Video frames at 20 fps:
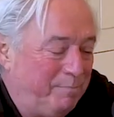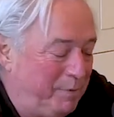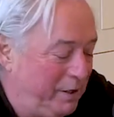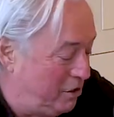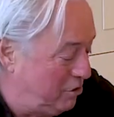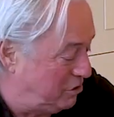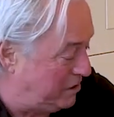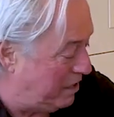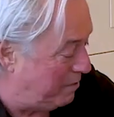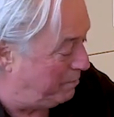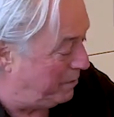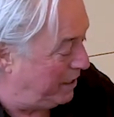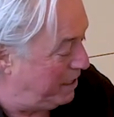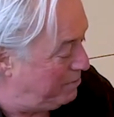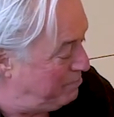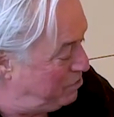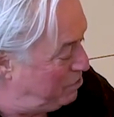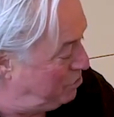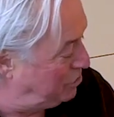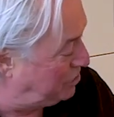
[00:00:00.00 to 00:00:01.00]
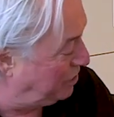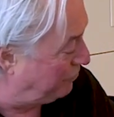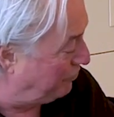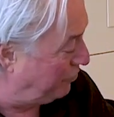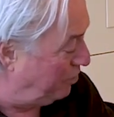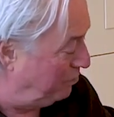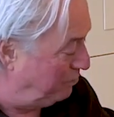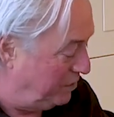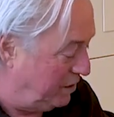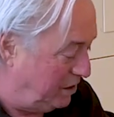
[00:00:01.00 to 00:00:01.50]
because I play music
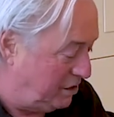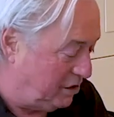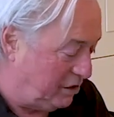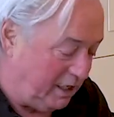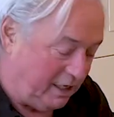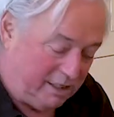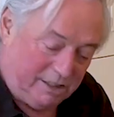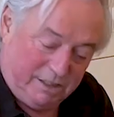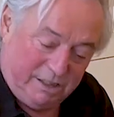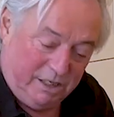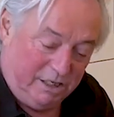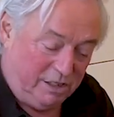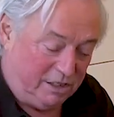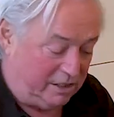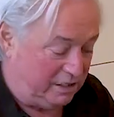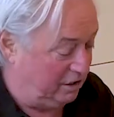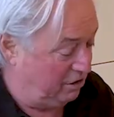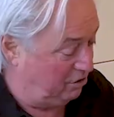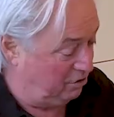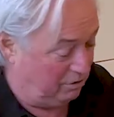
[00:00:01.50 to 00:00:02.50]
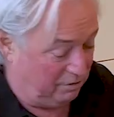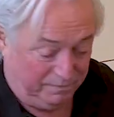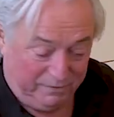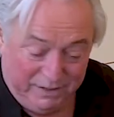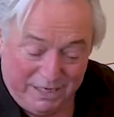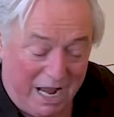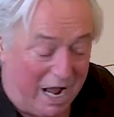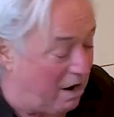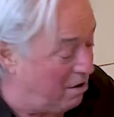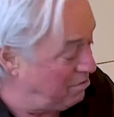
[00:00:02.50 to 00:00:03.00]
from the 60s till
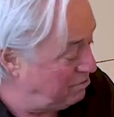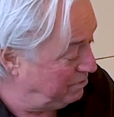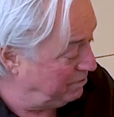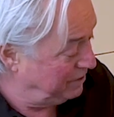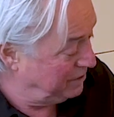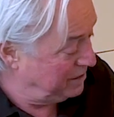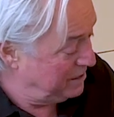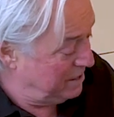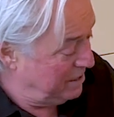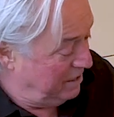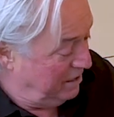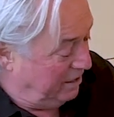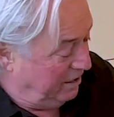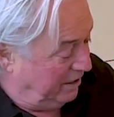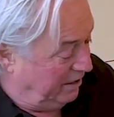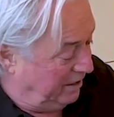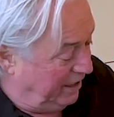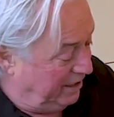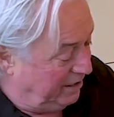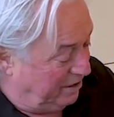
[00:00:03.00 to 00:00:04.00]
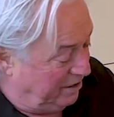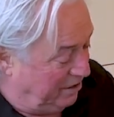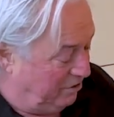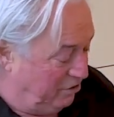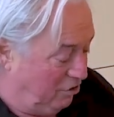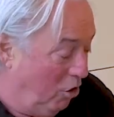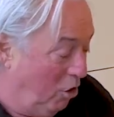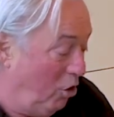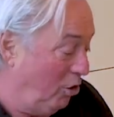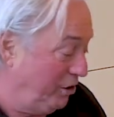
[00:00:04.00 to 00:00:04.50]
now,
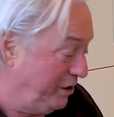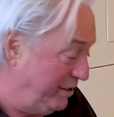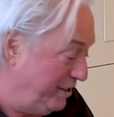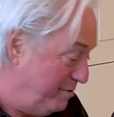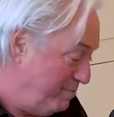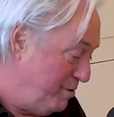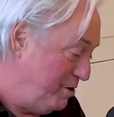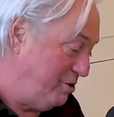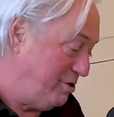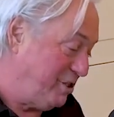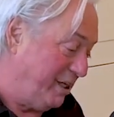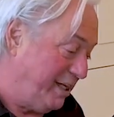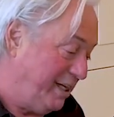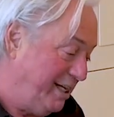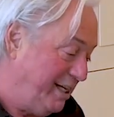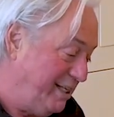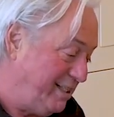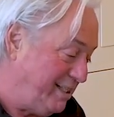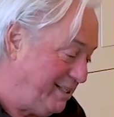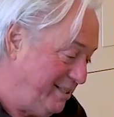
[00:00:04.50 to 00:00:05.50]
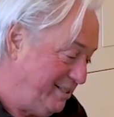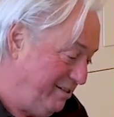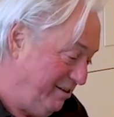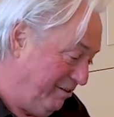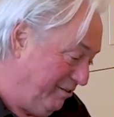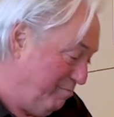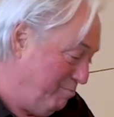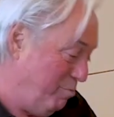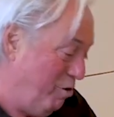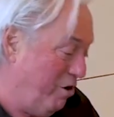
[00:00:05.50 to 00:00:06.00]
the older the music is,
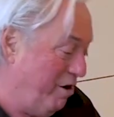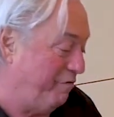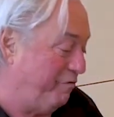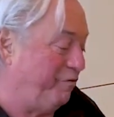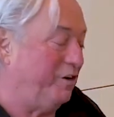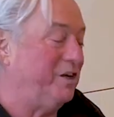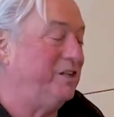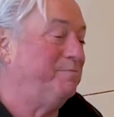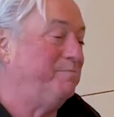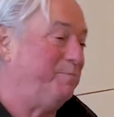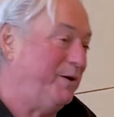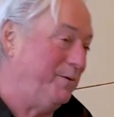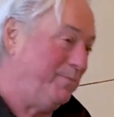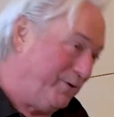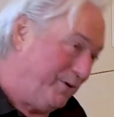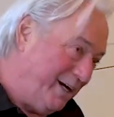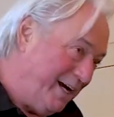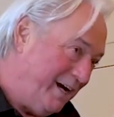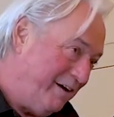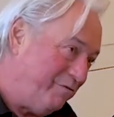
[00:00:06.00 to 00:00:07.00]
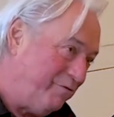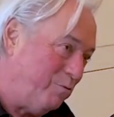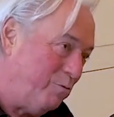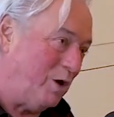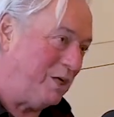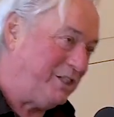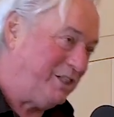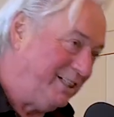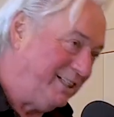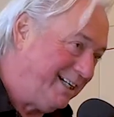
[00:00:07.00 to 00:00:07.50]
the more fun people have
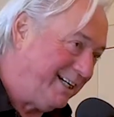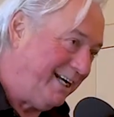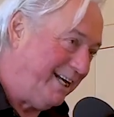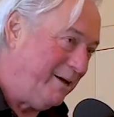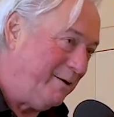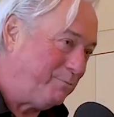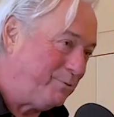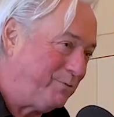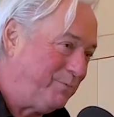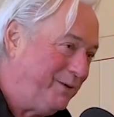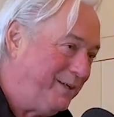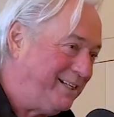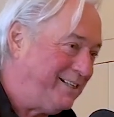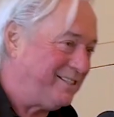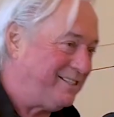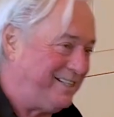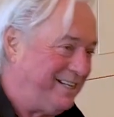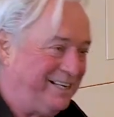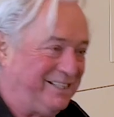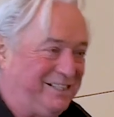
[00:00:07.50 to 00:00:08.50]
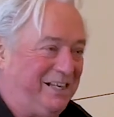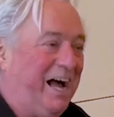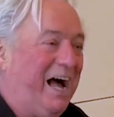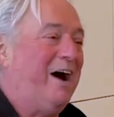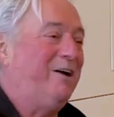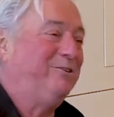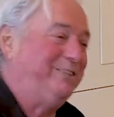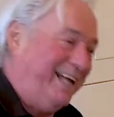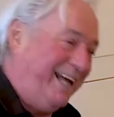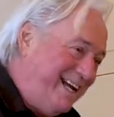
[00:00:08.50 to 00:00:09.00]
watching the clips, because they're so
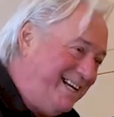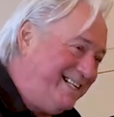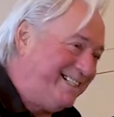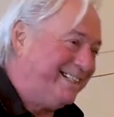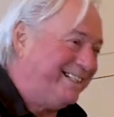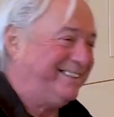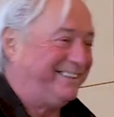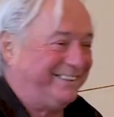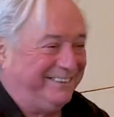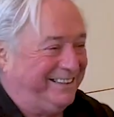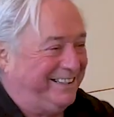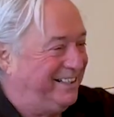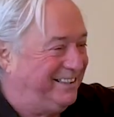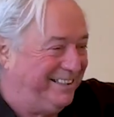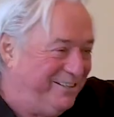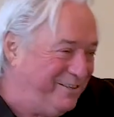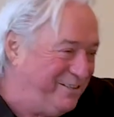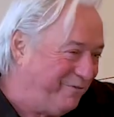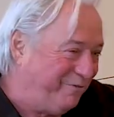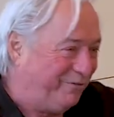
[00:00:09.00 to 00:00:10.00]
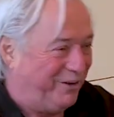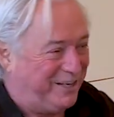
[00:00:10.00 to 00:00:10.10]
outdated, or they look